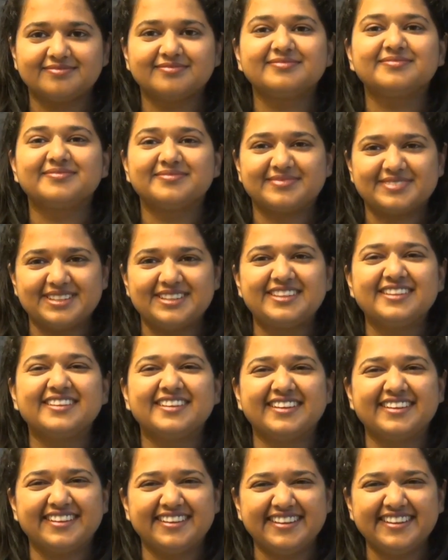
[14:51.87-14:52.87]
But if you
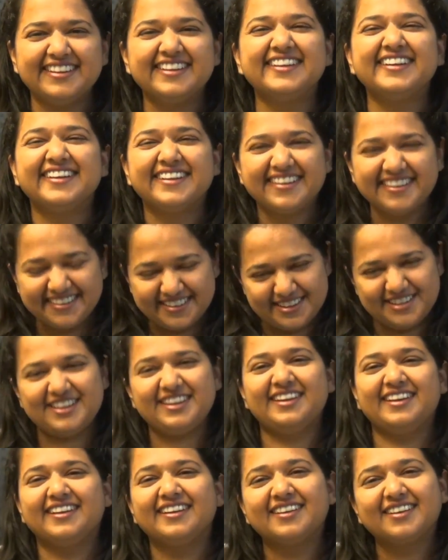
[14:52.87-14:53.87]
look around,
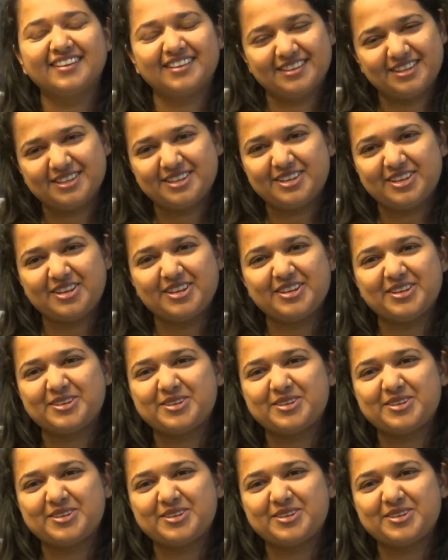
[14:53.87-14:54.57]
there is someone